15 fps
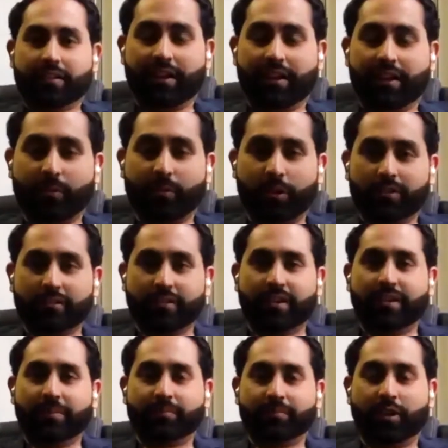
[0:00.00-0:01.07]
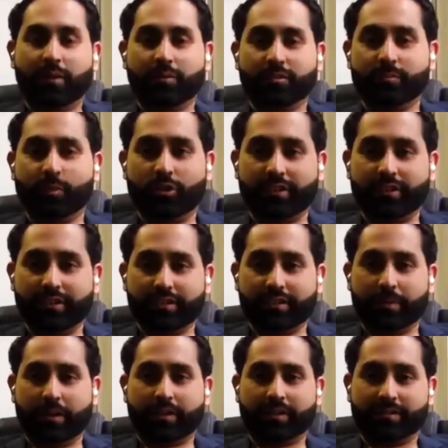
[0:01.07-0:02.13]
well, so I was born in
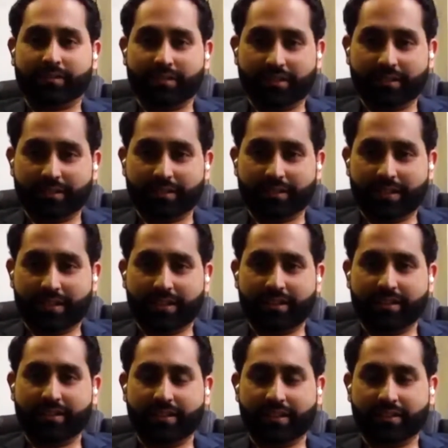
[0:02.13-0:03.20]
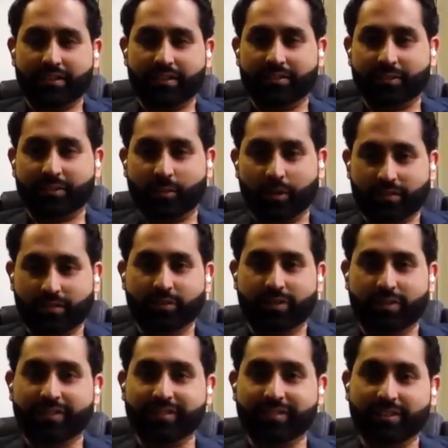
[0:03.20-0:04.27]
Pakistan, and there's quite a few
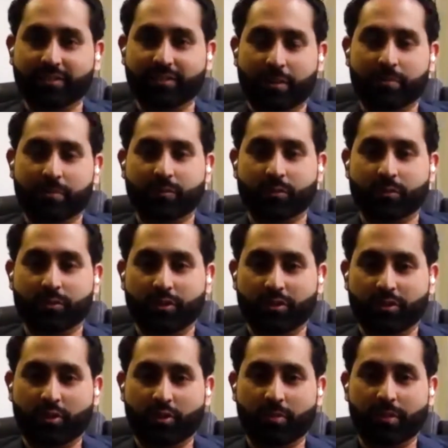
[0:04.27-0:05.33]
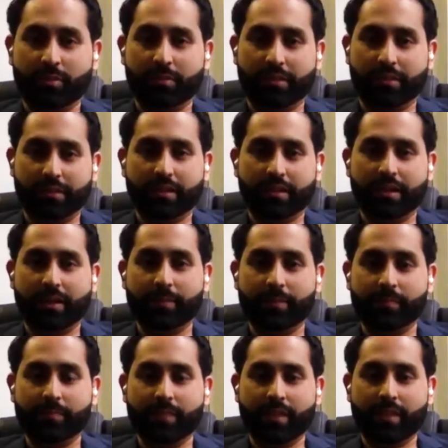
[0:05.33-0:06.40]
things that the public would not know about me.
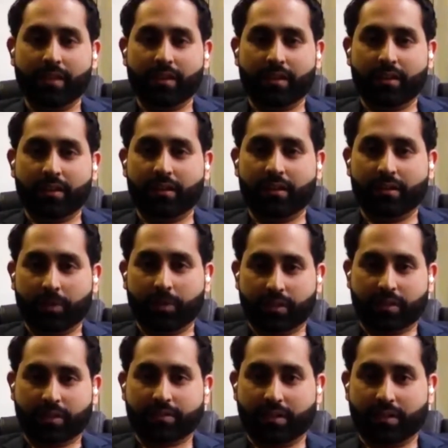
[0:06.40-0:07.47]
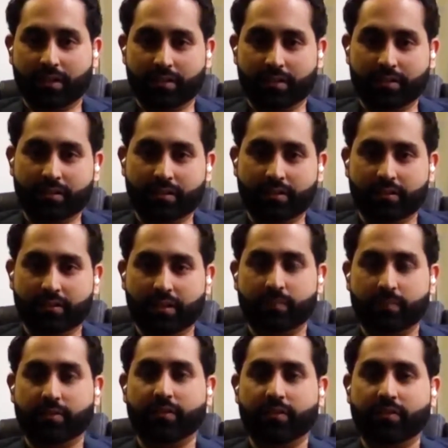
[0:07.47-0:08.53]
But I guess
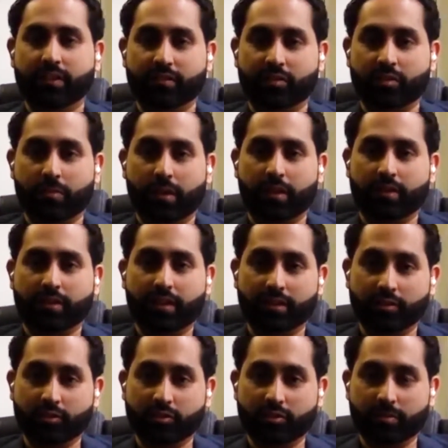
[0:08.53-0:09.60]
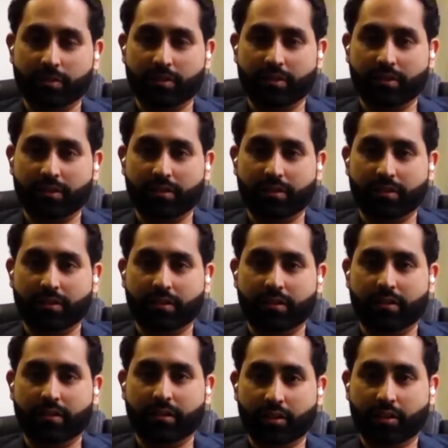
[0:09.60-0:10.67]
I've lived in. So my dad used to be
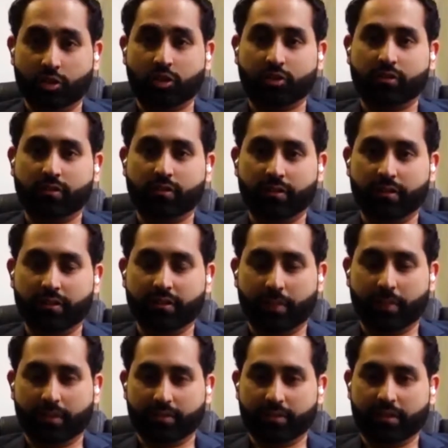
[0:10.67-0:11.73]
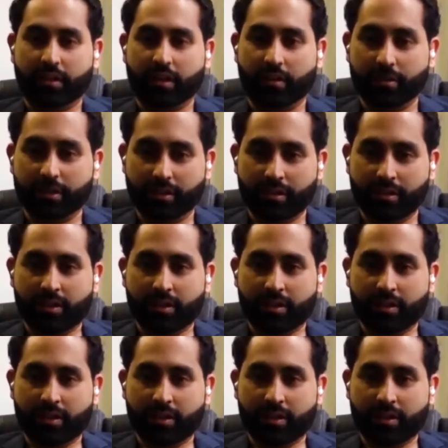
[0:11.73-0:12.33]
a doctor in the Pakistan Army,